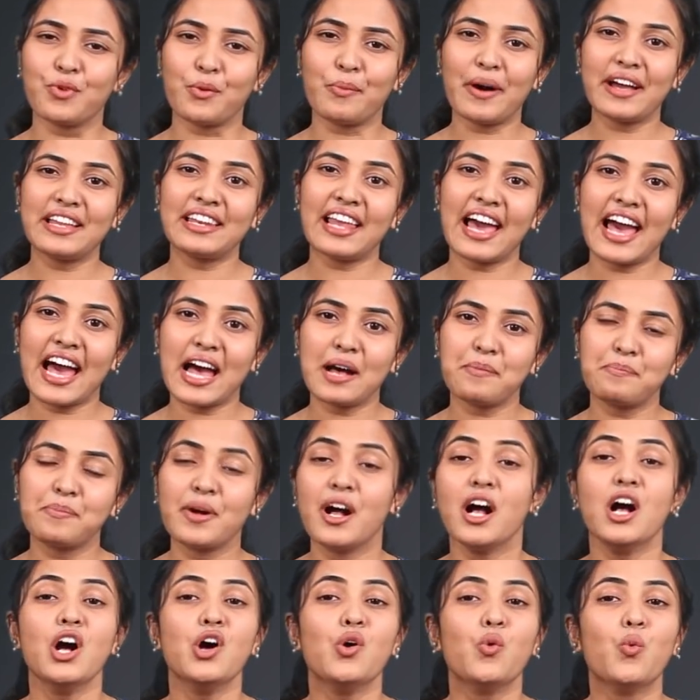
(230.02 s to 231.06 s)
mobile app
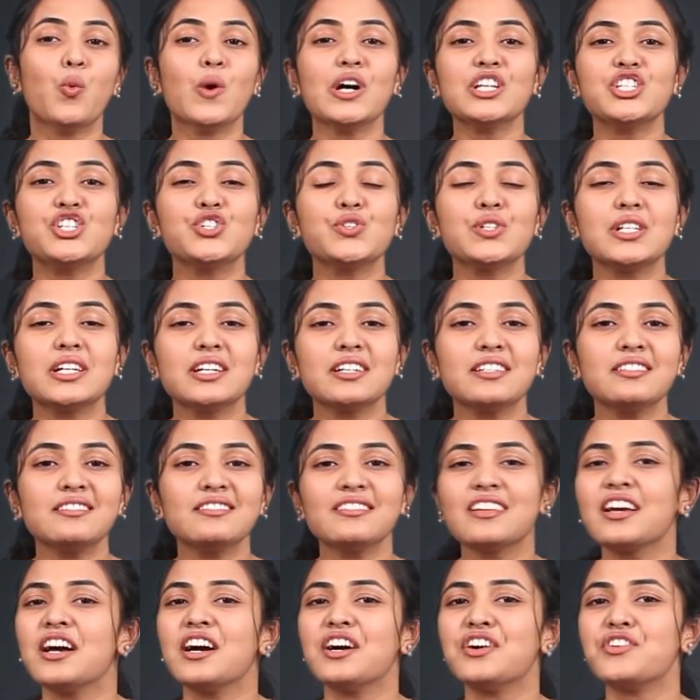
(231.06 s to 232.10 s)
Virtulearn
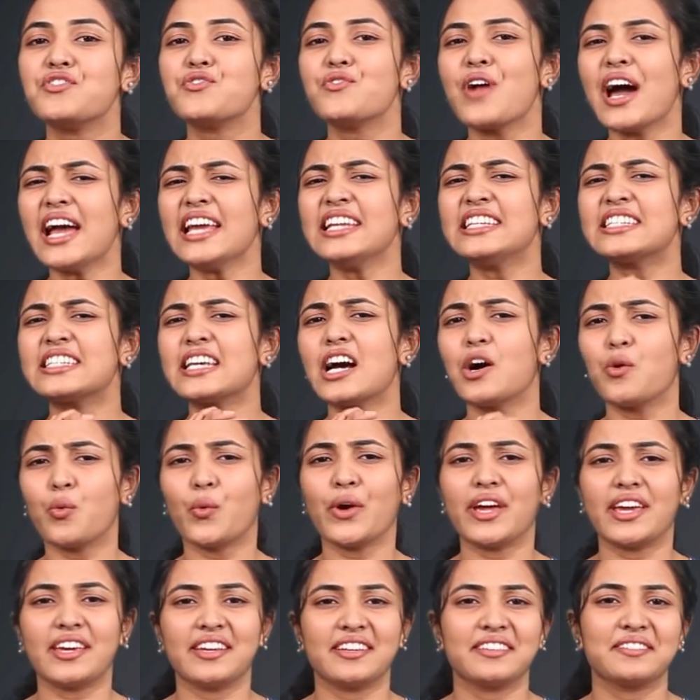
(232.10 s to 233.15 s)
right
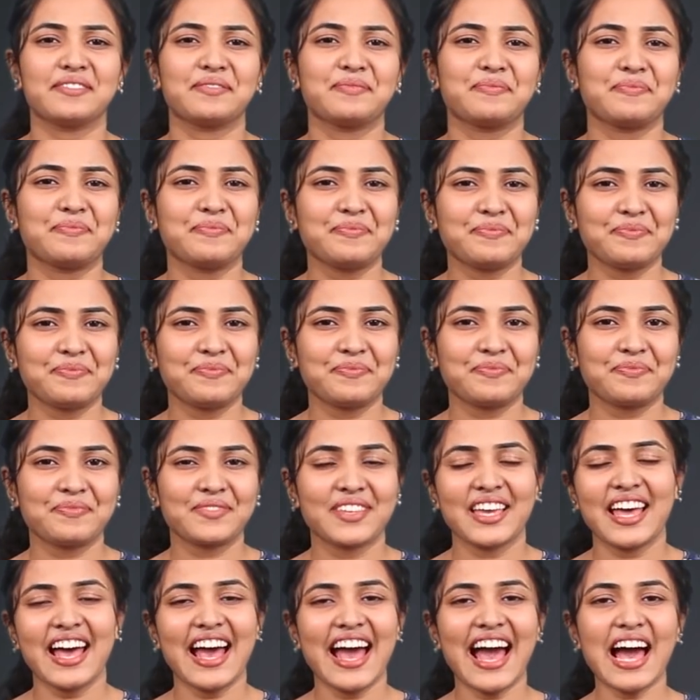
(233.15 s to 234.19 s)
away.
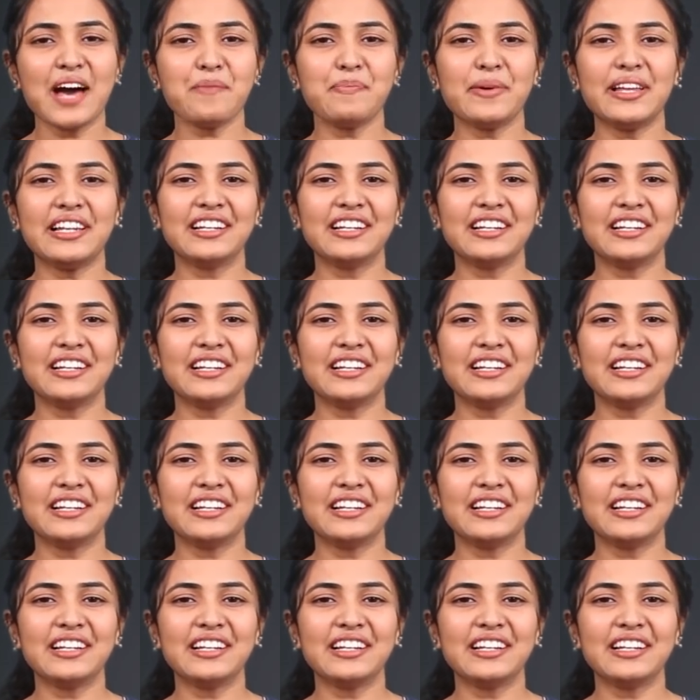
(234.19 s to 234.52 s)
Happy